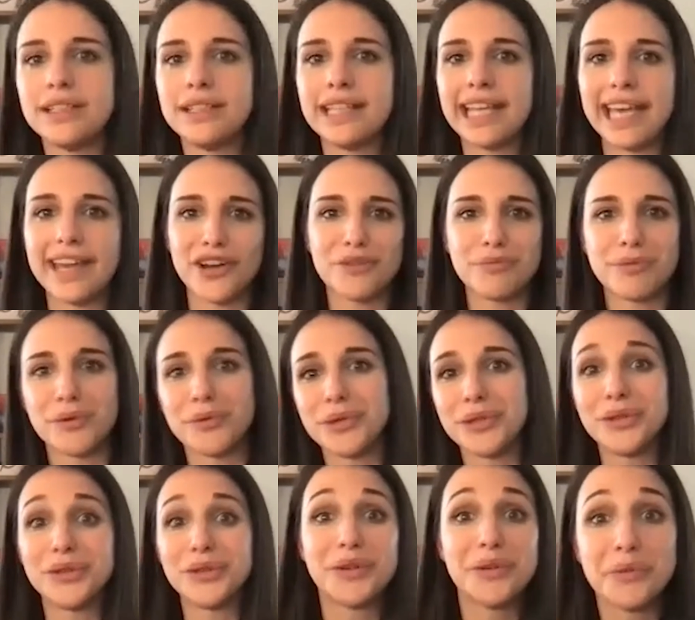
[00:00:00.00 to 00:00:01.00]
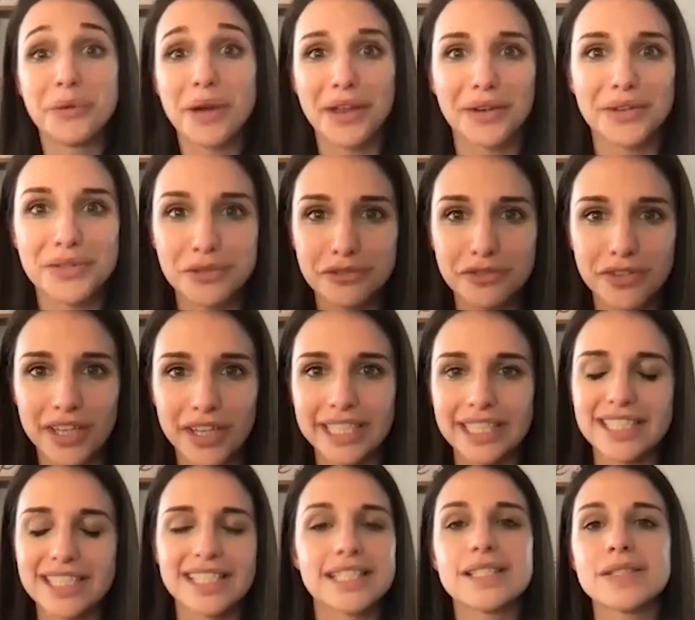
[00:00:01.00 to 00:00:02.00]
there, but we don't know where to
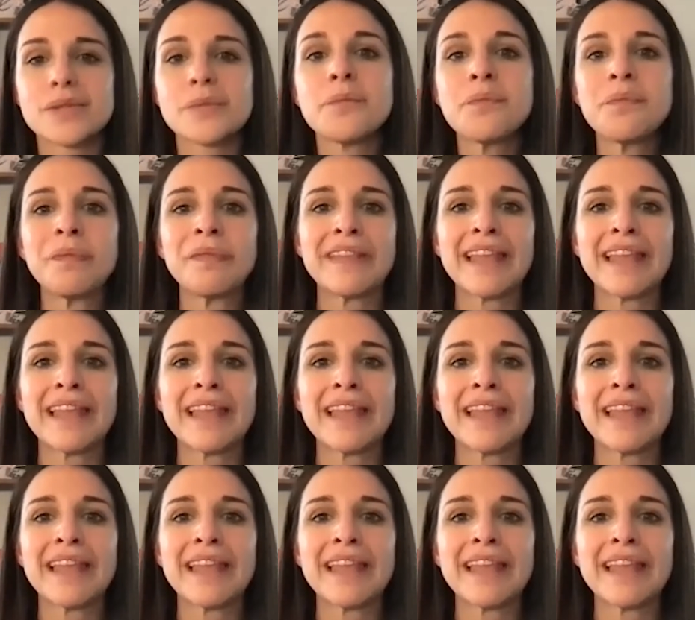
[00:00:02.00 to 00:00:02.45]
find it. Mm-hmm.